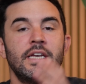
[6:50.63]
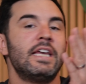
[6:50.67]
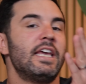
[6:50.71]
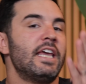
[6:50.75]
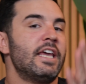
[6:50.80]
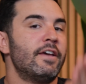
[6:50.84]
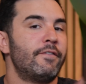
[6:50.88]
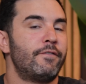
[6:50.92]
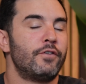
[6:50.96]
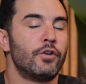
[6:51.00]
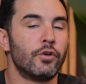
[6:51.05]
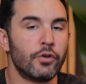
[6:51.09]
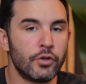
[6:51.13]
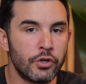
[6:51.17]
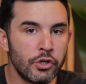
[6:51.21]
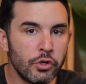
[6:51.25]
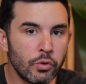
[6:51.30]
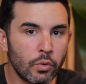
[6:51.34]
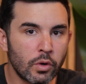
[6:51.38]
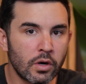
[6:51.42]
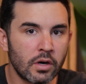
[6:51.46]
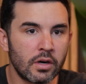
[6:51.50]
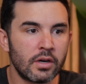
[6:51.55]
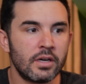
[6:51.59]
If you're
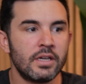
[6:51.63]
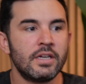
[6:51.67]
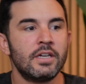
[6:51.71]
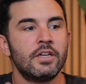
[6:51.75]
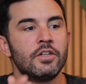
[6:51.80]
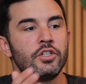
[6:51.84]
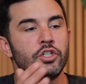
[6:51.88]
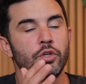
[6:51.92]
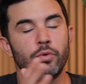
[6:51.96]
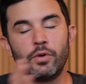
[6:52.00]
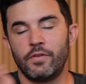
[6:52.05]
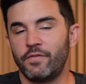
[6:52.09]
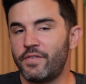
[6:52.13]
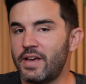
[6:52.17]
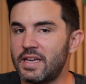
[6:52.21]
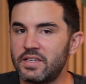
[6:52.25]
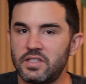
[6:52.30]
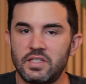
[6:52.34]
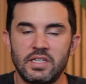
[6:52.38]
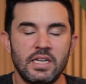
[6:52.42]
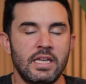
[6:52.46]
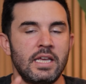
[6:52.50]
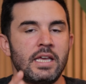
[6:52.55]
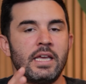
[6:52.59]
newer to
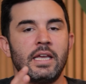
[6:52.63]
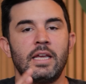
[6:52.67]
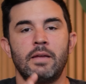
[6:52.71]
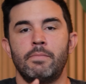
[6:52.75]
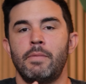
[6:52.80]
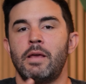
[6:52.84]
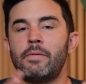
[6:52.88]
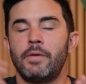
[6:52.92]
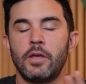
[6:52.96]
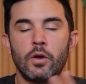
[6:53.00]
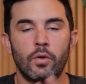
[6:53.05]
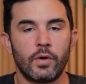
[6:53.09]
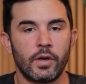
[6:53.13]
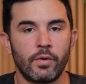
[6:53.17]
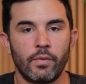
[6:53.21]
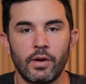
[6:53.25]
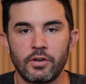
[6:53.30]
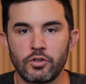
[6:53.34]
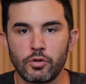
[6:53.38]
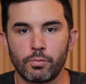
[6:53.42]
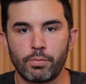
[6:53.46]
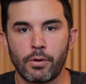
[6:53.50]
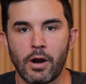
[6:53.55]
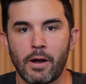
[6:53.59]
investing and maybe owning
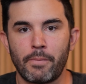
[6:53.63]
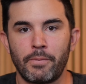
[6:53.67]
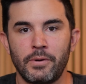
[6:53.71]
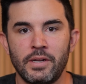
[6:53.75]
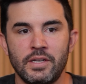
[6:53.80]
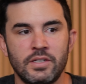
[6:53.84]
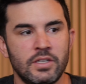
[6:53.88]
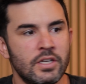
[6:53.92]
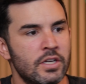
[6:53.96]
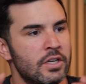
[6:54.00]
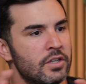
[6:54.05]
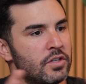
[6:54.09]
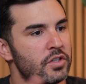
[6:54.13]
rental properties,